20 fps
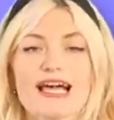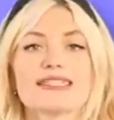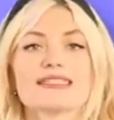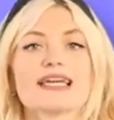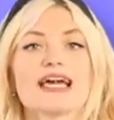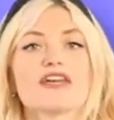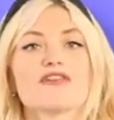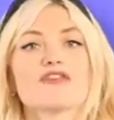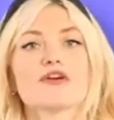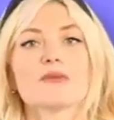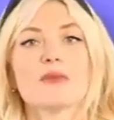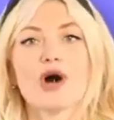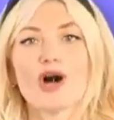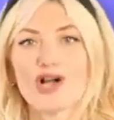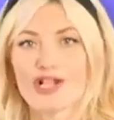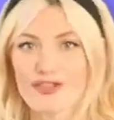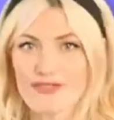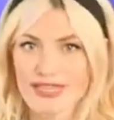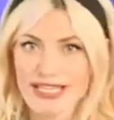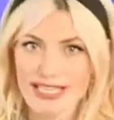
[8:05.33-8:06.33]
Aside from
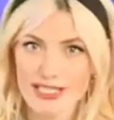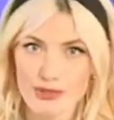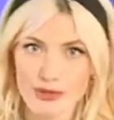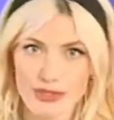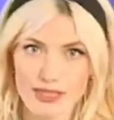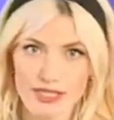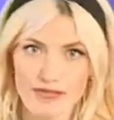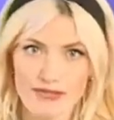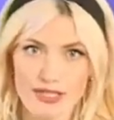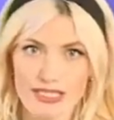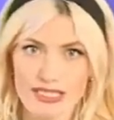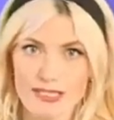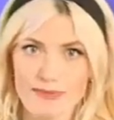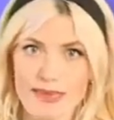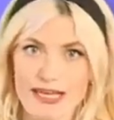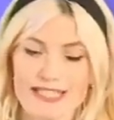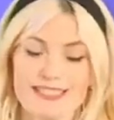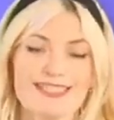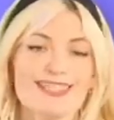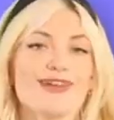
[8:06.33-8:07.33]
all of the indoor living
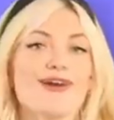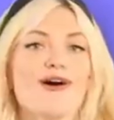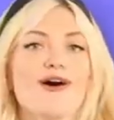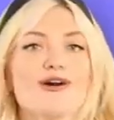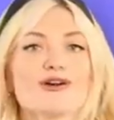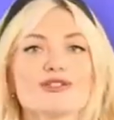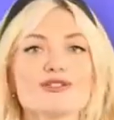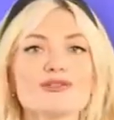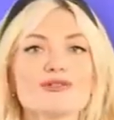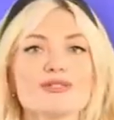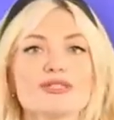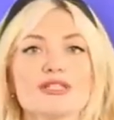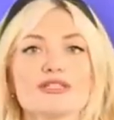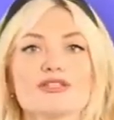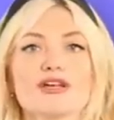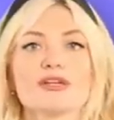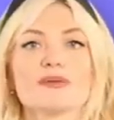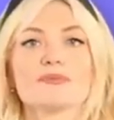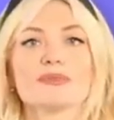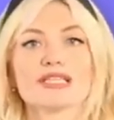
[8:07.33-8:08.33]
space, it also
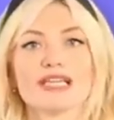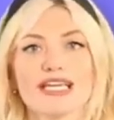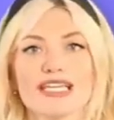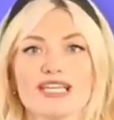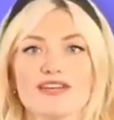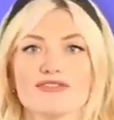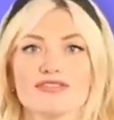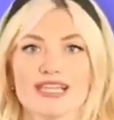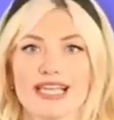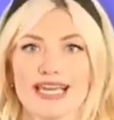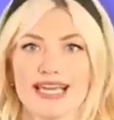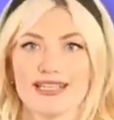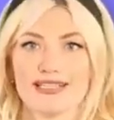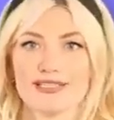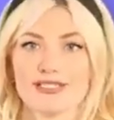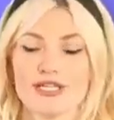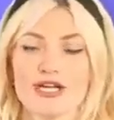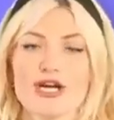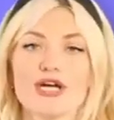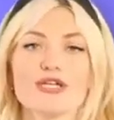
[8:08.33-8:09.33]
sits on plenty of
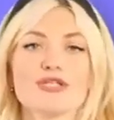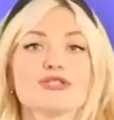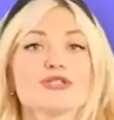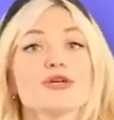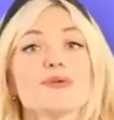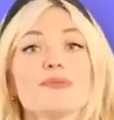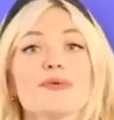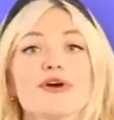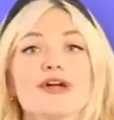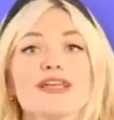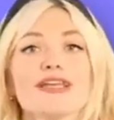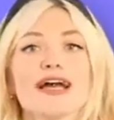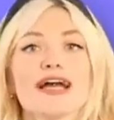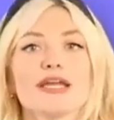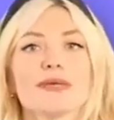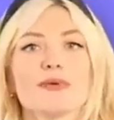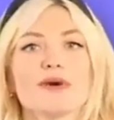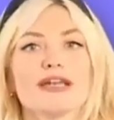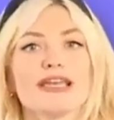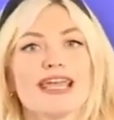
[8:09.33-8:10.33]
land,
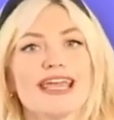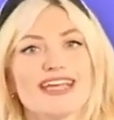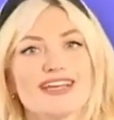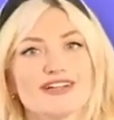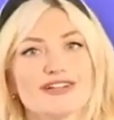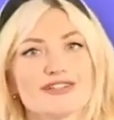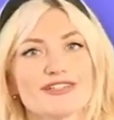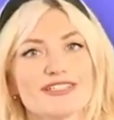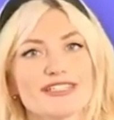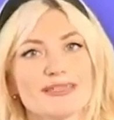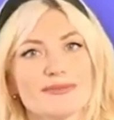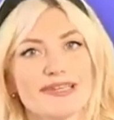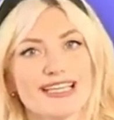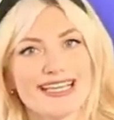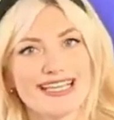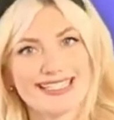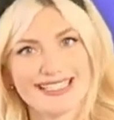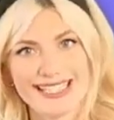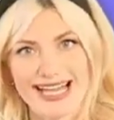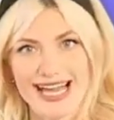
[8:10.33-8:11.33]
2.91 acres to
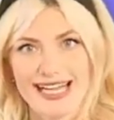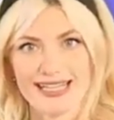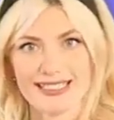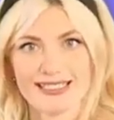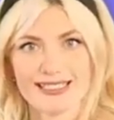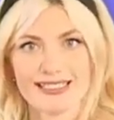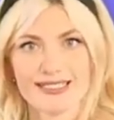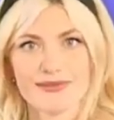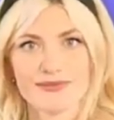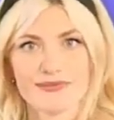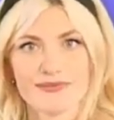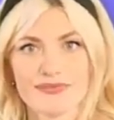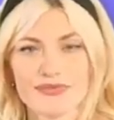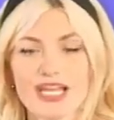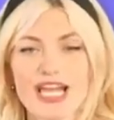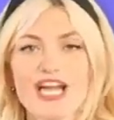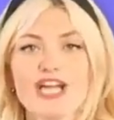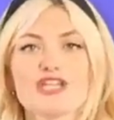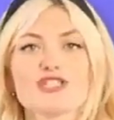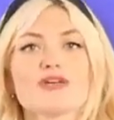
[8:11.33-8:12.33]
be exact.
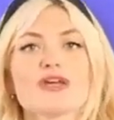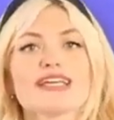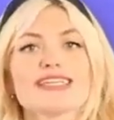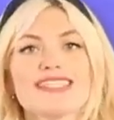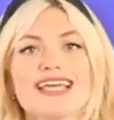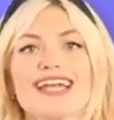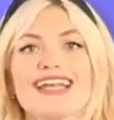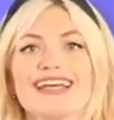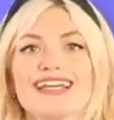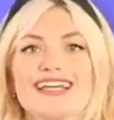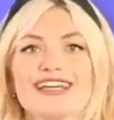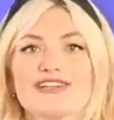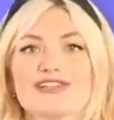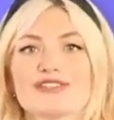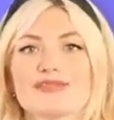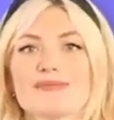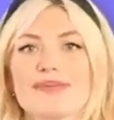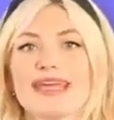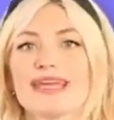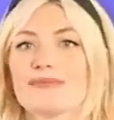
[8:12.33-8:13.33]
Drake's Hidden
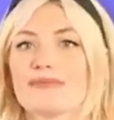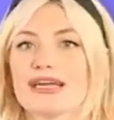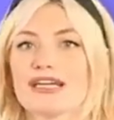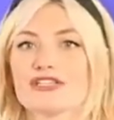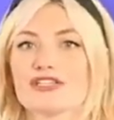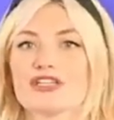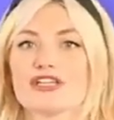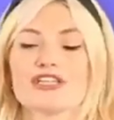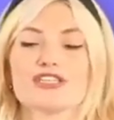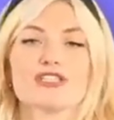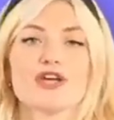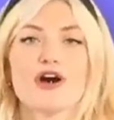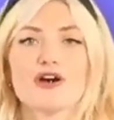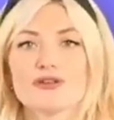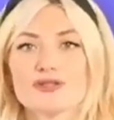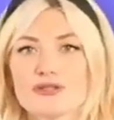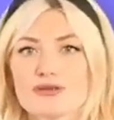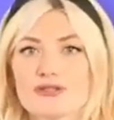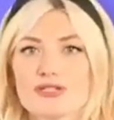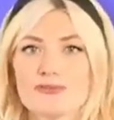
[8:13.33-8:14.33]
Hills main mansion is
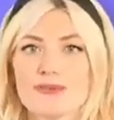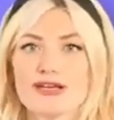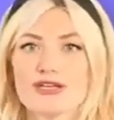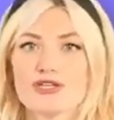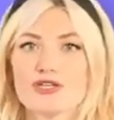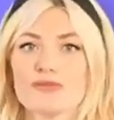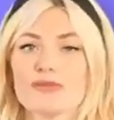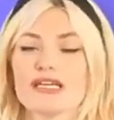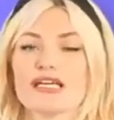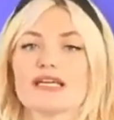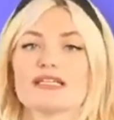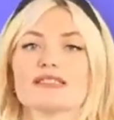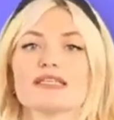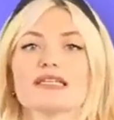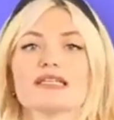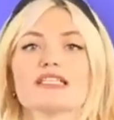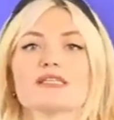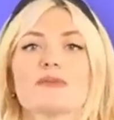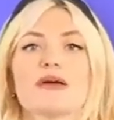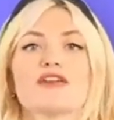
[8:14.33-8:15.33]
also special because
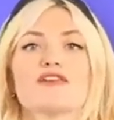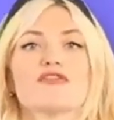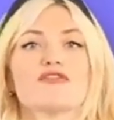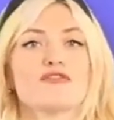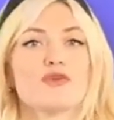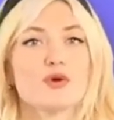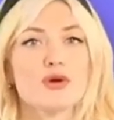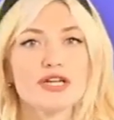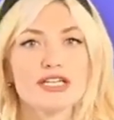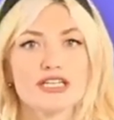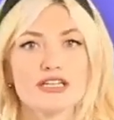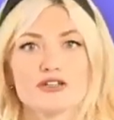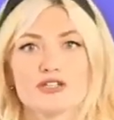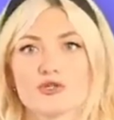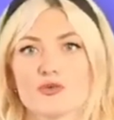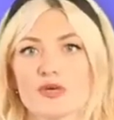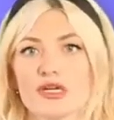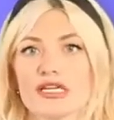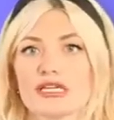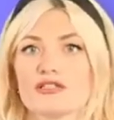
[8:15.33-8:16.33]
he spent four
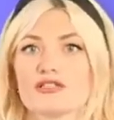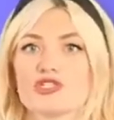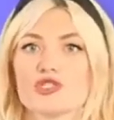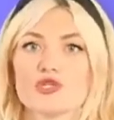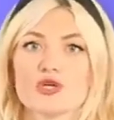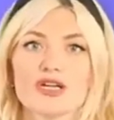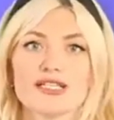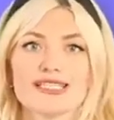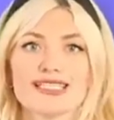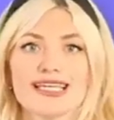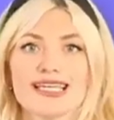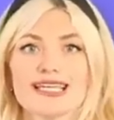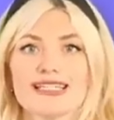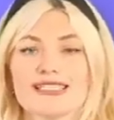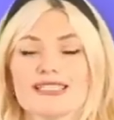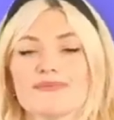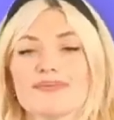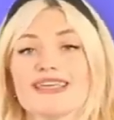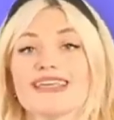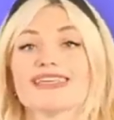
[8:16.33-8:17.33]
years reconstructing
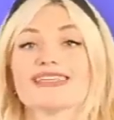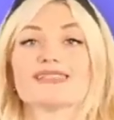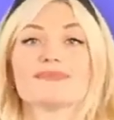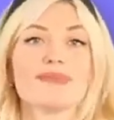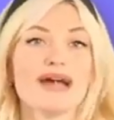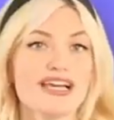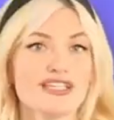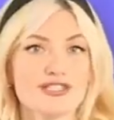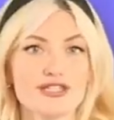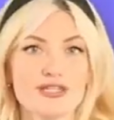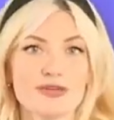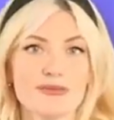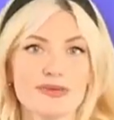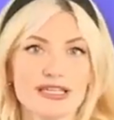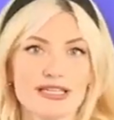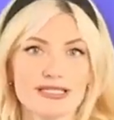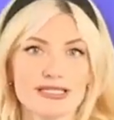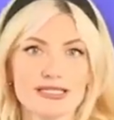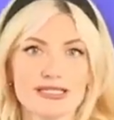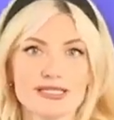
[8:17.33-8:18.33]
it to be his
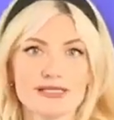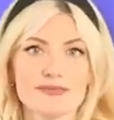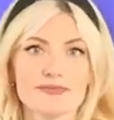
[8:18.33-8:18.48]
masterpiece.